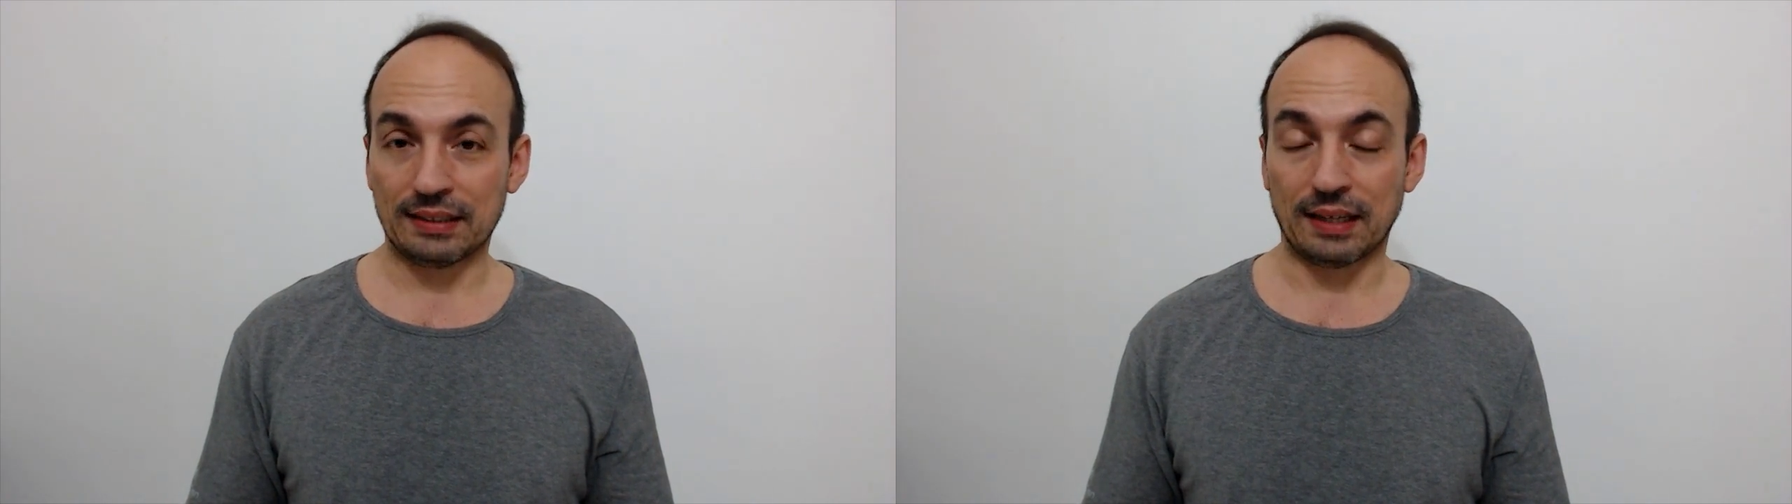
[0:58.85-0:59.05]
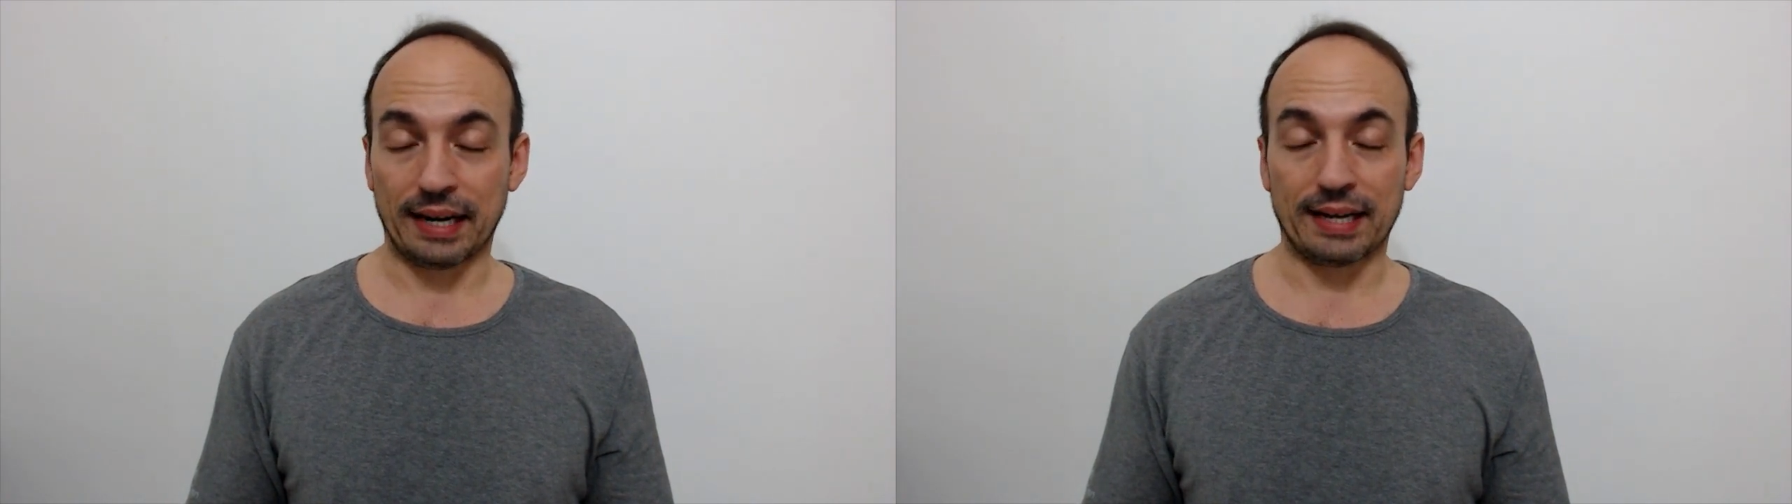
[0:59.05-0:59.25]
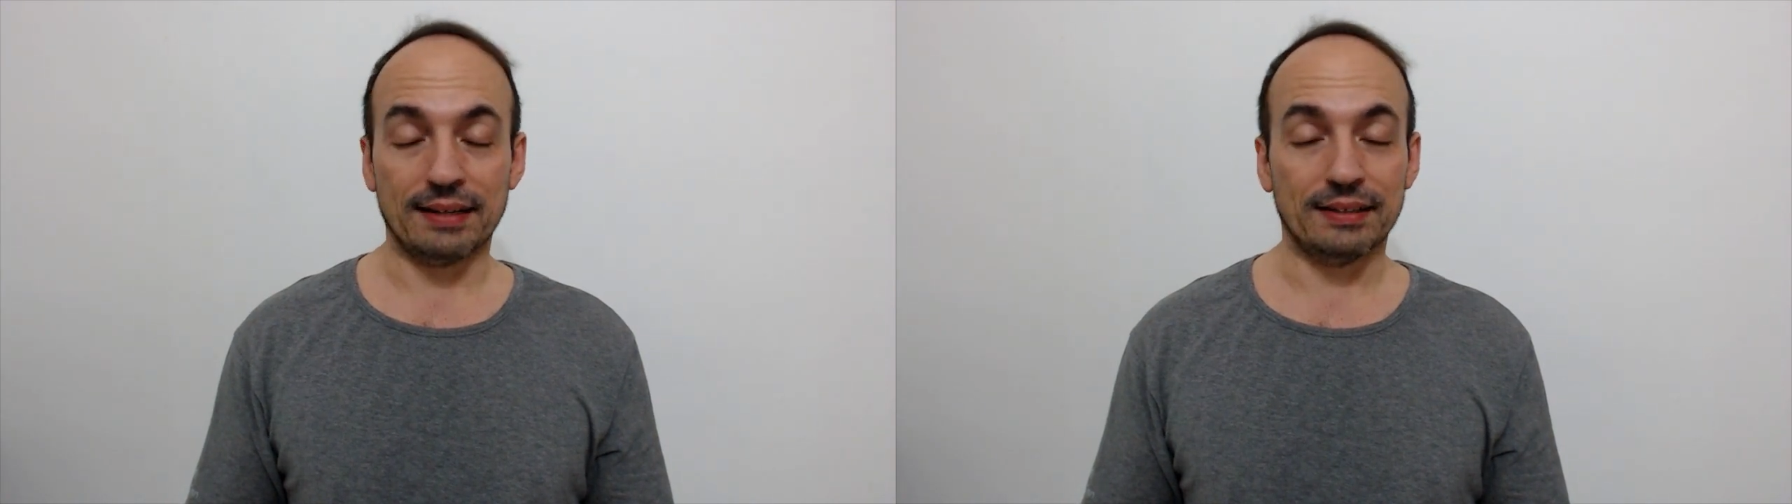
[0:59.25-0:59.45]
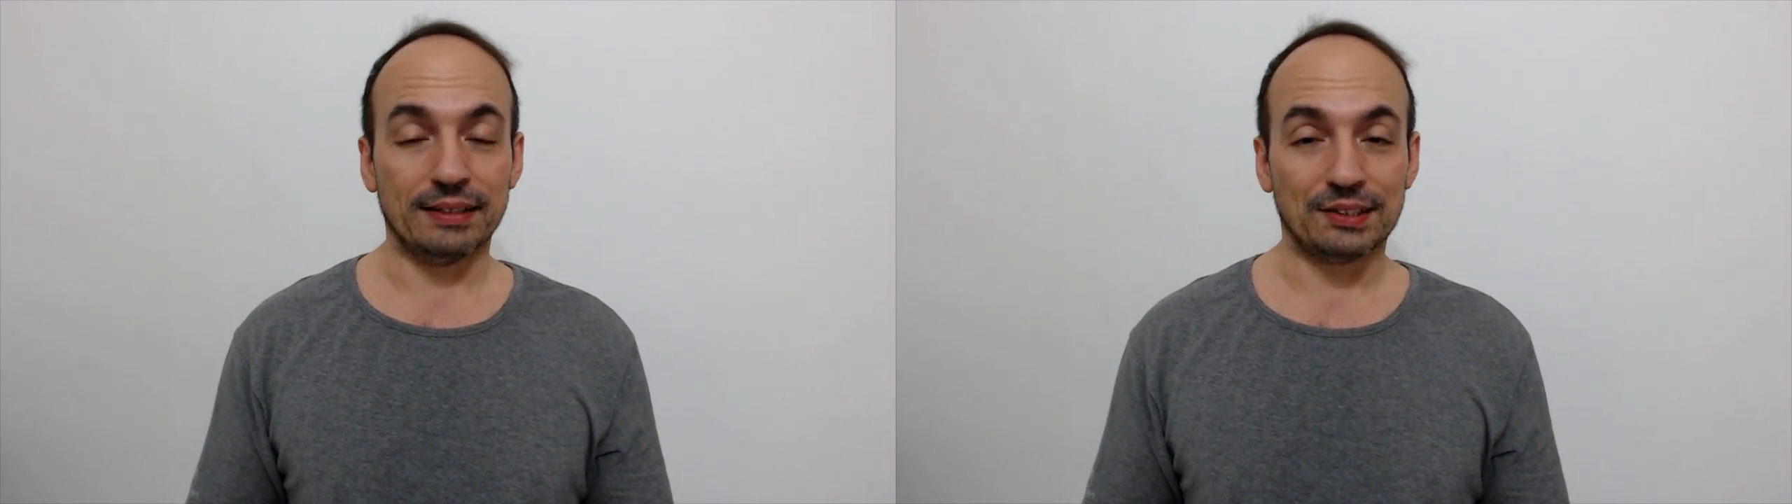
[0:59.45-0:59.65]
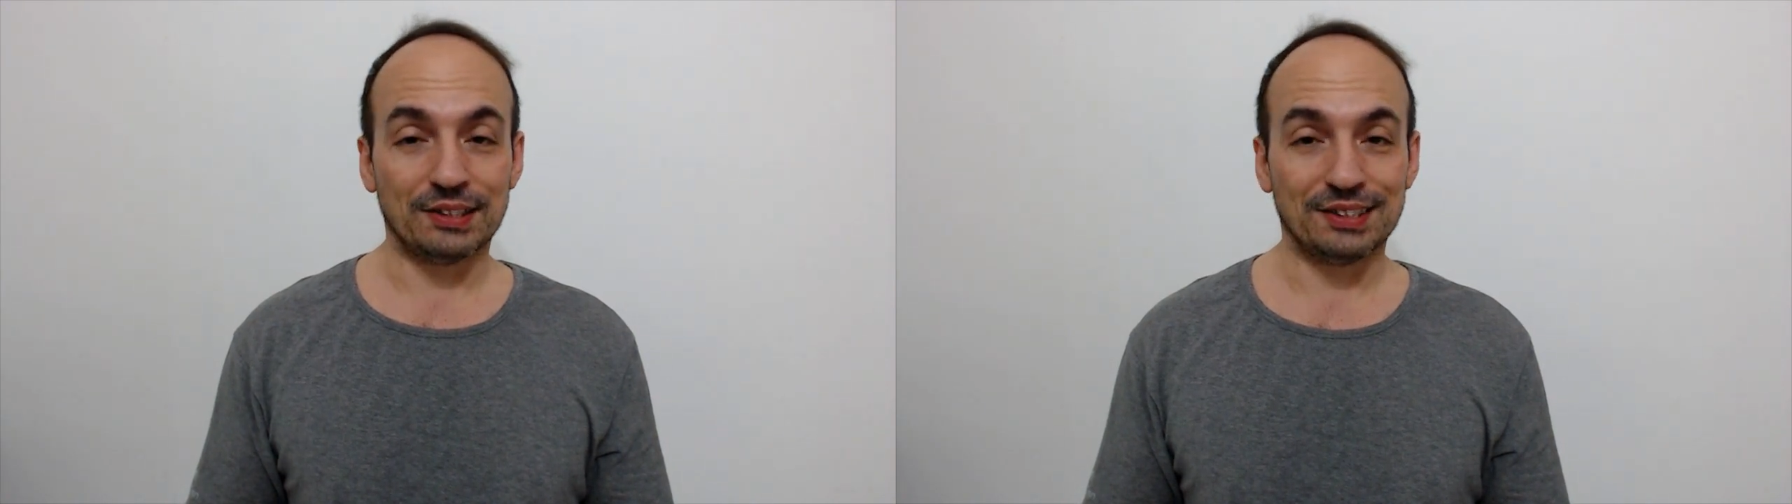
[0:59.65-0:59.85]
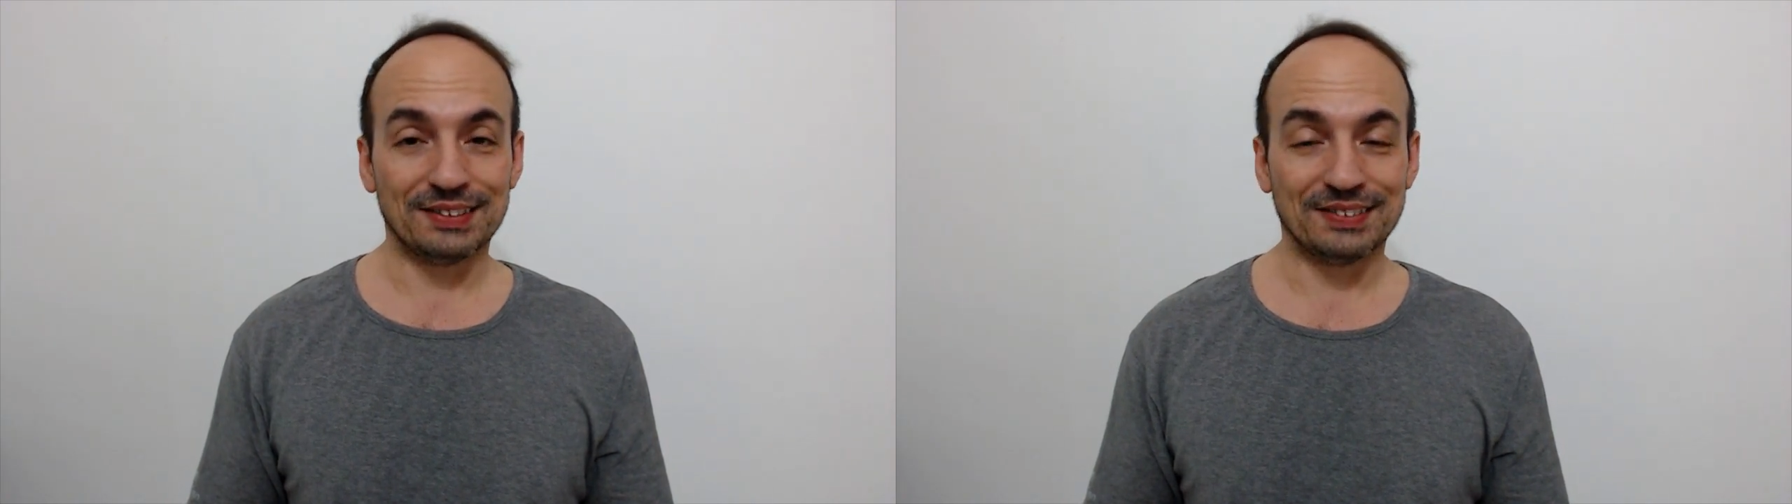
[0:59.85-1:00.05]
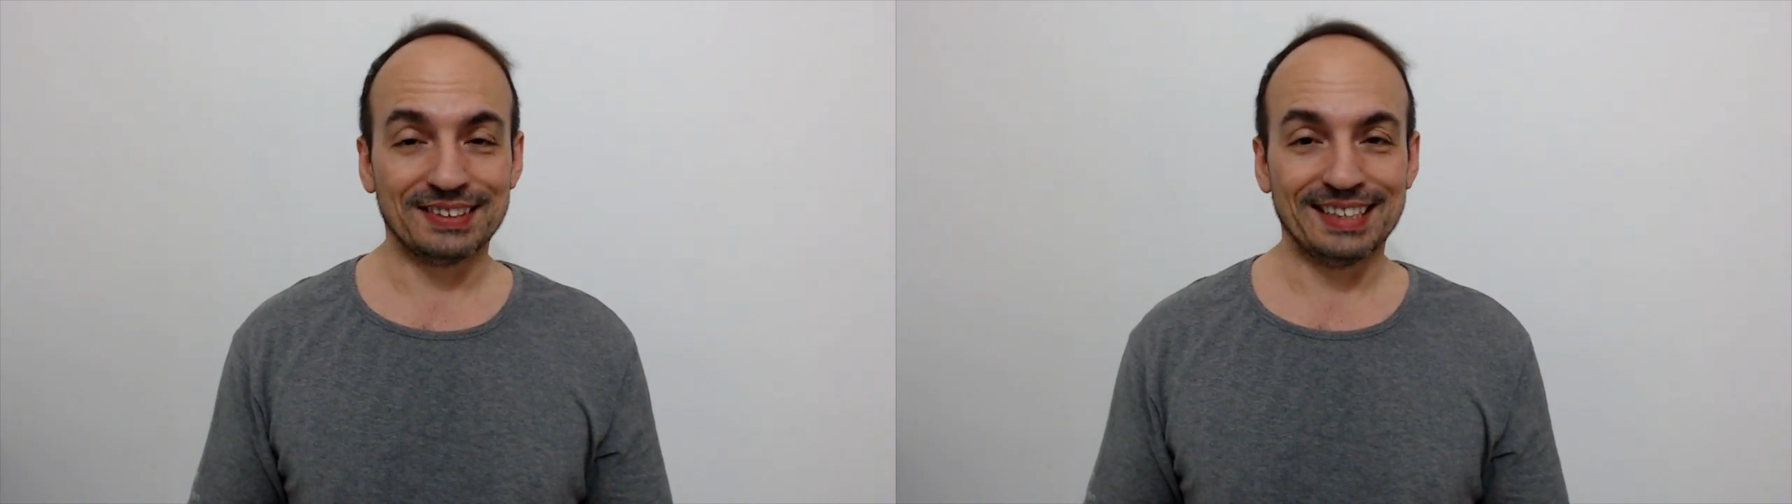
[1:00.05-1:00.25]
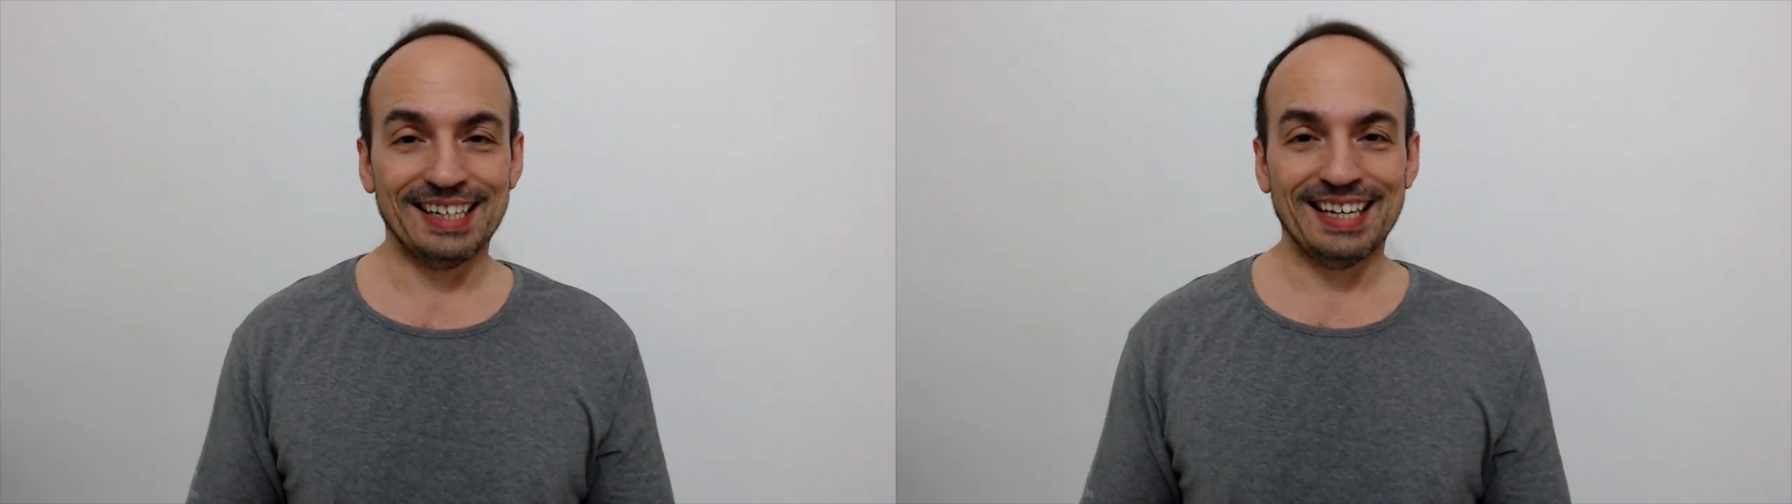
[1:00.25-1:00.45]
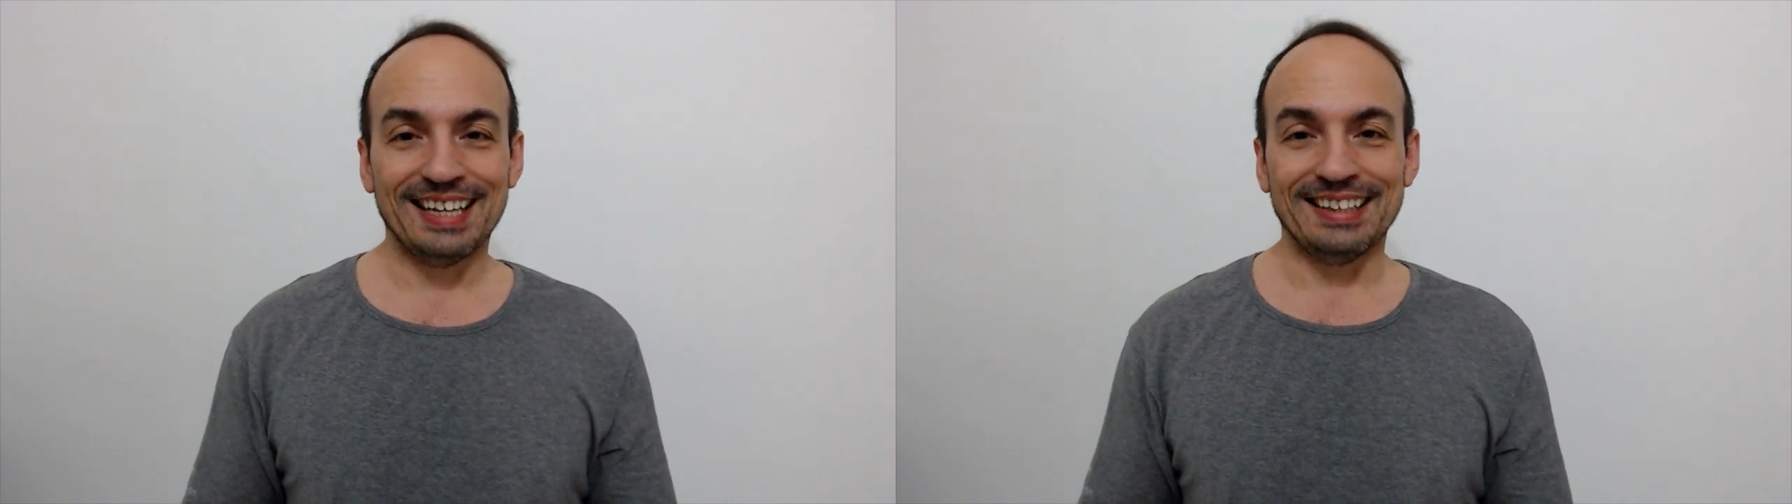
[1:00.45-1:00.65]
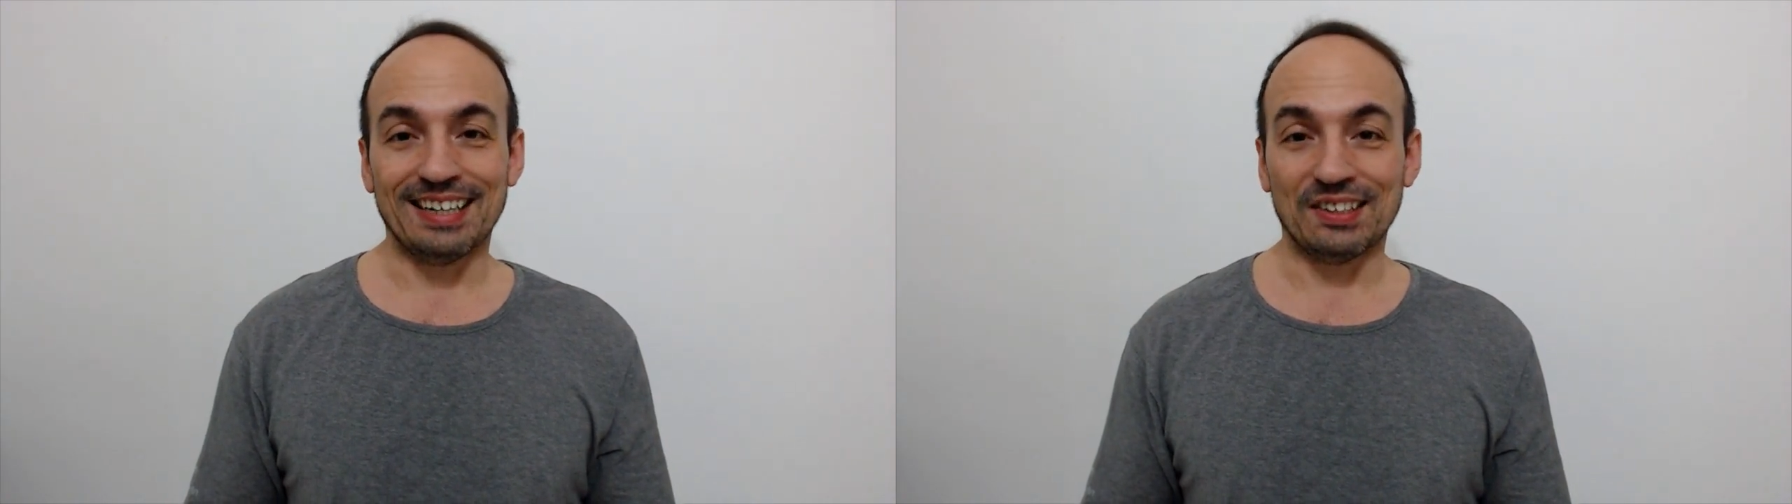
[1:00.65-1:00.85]
crackers.
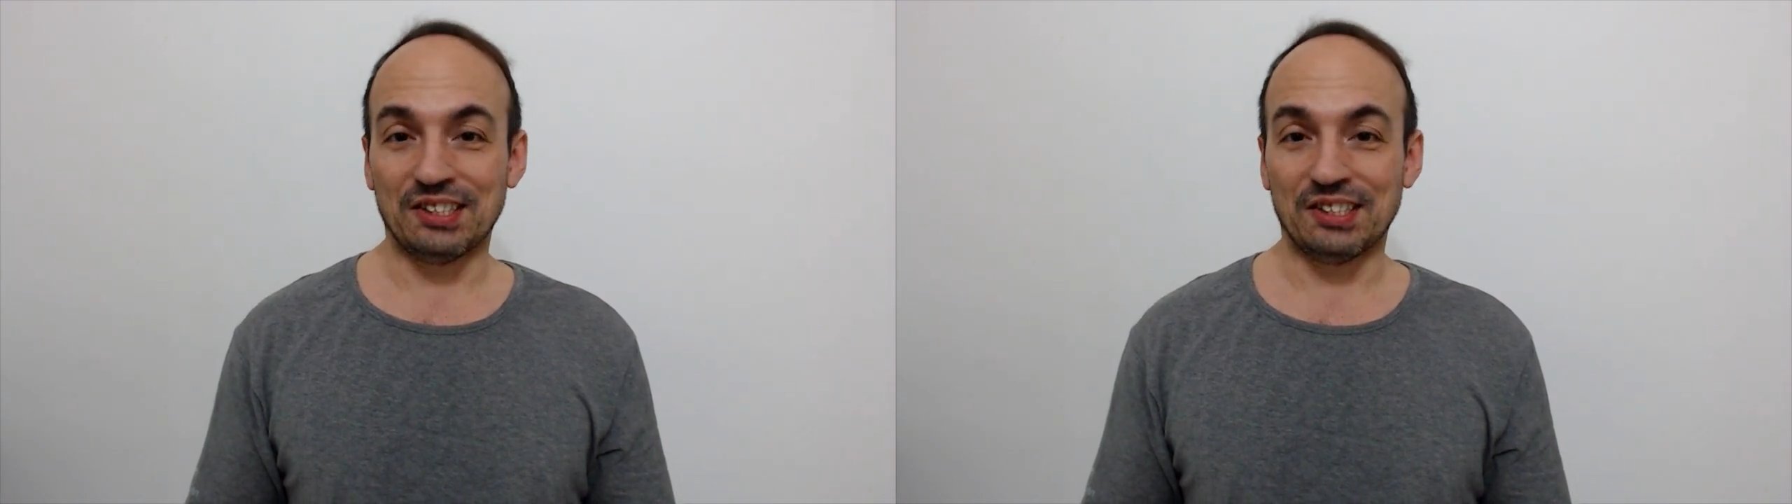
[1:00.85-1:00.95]
They are zero